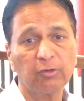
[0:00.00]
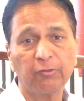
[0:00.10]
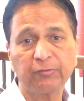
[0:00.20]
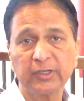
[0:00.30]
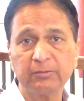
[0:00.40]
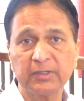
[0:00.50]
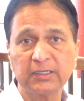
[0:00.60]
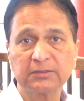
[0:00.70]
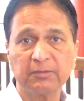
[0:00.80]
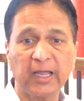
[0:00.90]
for 15
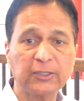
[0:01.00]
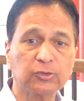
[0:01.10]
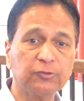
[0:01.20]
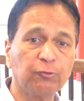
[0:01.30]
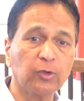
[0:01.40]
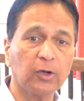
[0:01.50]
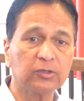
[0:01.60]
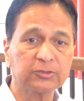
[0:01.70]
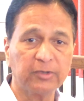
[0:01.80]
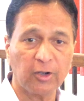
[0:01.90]
minutes, but actually 4
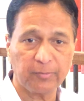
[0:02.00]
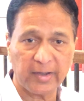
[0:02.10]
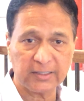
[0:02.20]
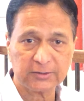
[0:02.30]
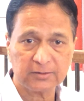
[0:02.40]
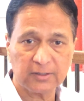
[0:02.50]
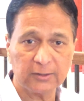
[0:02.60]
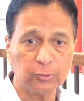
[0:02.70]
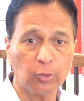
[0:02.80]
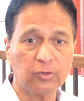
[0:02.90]
hours may have passed
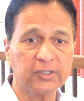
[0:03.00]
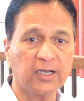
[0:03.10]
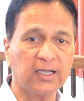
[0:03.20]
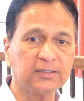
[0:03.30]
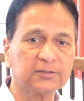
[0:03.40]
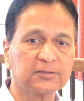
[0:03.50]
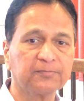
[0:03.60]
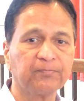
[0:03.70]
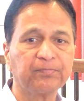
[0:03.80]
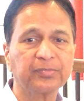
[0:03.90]
and you don't realize.
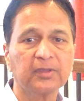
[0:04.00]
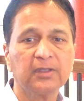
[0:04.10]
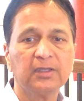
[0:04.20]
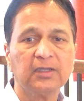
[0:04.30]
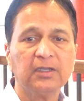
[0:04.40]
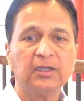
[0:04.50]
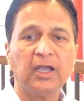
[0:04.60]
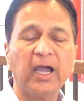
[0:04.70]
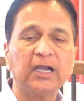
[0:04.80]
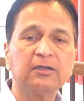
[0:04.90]

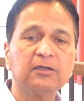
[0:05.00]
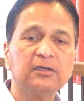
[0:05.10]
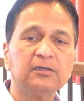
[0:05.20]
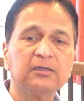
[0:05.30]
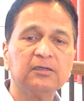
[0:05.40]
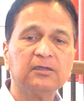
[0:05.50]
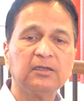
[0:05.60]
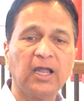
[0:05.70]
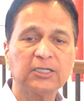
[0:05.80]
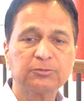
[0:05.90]
And
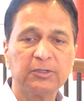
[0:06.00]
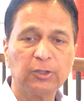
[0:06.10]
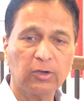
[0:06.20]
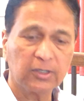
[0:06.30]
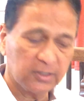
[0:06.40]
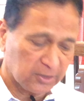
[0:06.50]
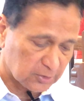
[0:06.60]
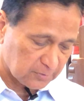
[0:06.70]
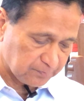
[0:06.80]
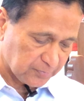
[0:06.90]
last but not the
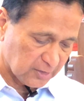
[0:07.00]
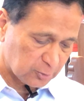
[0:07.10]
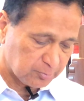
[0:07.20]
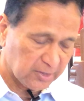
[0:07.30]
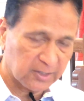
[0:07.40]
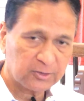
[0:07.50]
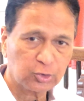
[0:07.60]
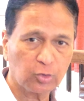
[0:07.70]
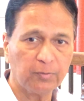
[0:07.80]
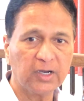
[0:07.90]
least, the experience
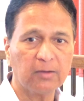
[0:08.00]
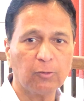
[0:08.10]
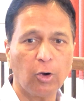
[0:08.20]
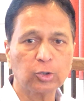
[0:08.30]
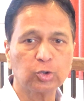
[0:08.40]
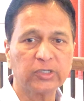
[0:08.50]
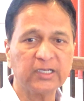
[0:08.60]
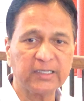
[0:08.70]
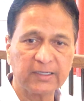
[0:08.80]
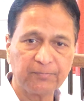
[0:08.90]
should become
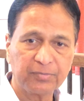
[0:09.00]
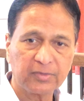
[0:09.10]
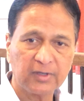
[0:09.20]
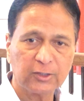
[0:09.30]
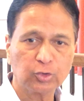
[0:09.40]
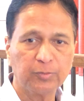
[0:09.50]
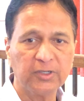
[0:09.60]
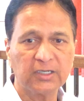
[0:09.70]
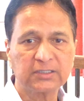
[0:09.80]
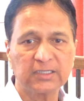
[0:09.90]
autotelic. It should
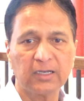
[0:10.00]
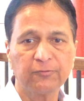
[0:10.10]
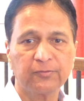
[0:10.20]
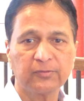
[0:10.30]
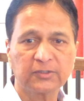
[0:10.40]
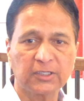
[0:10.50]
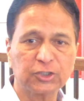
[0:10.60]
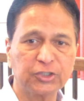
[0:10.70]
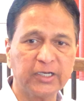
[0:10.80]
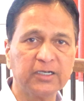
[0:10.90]
be a
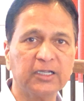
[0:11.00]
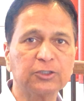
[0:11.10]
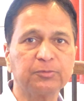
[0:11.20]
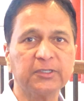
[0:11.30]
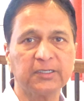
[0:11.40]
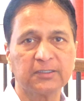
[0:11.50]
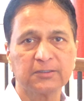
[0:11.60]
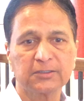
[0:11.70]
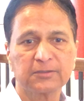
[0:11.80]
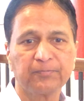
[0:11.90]
self-sustained
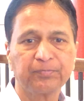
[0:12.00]
experience.